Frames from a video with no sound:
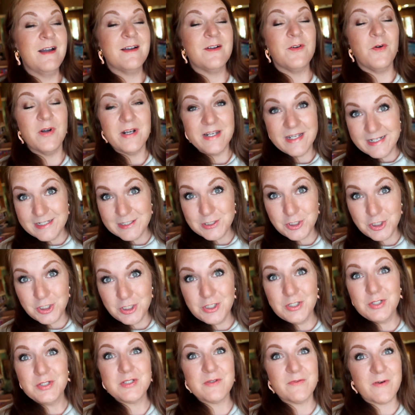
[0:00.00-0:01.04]
Going to get his
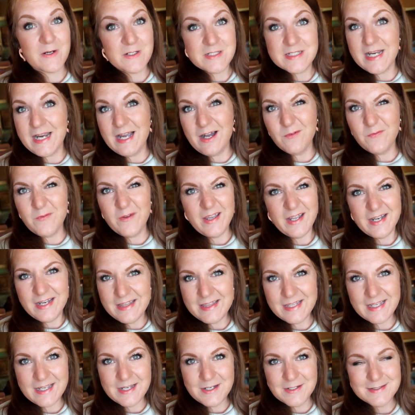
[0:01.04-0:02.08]
shoes, first day outfit,
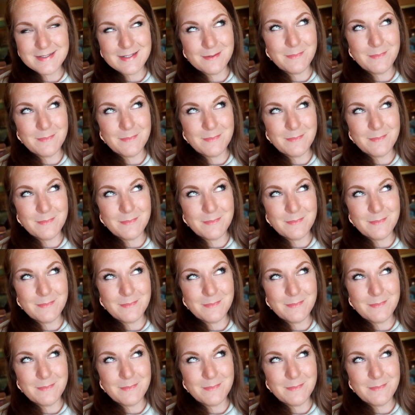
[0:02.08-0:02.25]
anything else